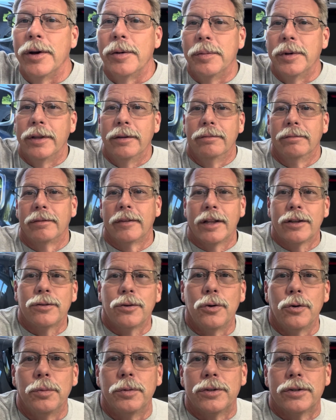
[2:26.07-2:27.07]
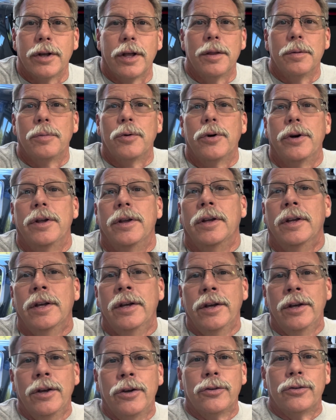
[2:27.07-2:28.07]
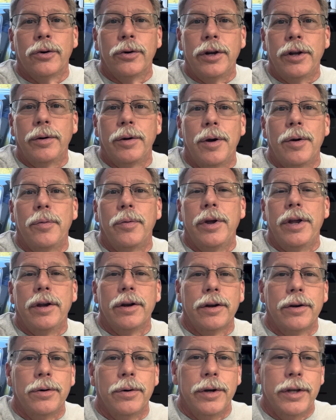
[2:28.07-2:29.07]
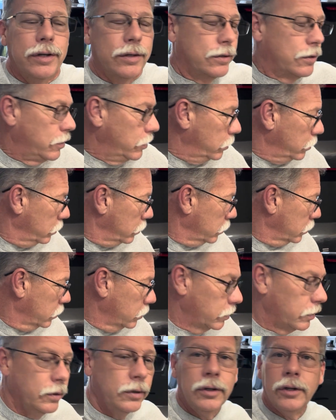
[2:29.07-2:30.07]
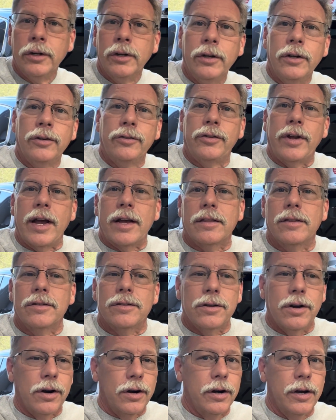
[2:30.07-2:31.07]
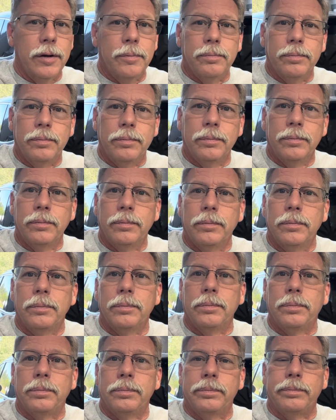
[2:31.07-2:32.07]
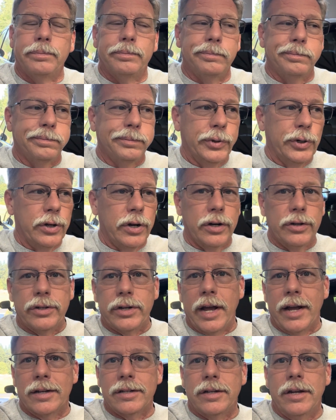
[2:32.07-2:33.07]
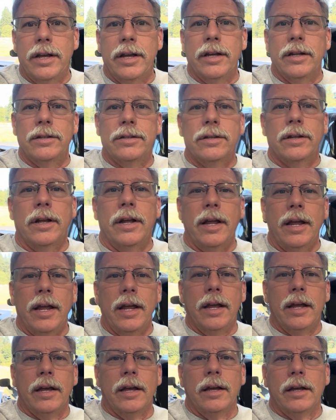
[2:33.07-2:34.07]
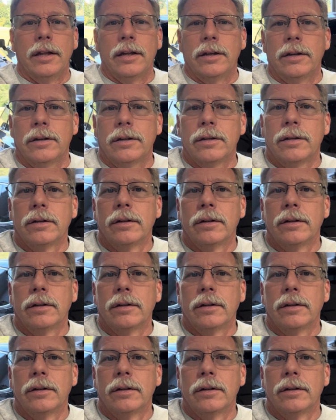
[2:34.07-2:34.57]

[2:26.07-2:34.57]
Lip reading: but that's a whole beside the point. So anyway, we are going to jack this car up, put it on jack stands, and